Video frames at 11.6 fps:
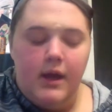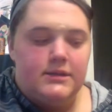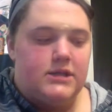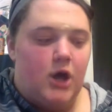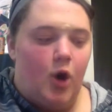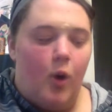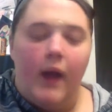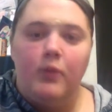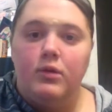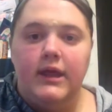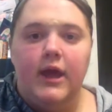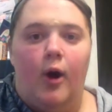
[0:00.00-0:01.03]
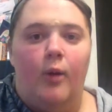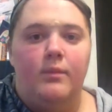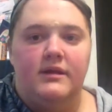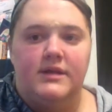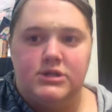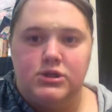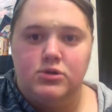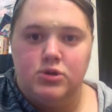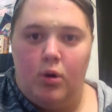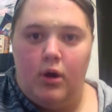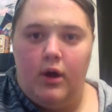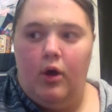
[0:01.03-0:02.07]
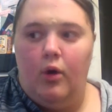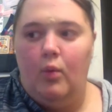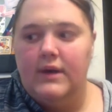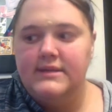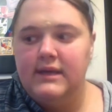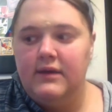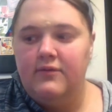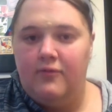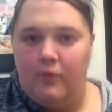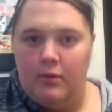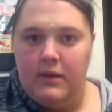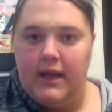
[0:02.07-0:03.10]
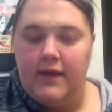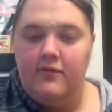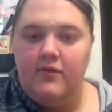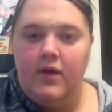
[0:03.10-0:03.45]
So I really hope that this tutorial was informative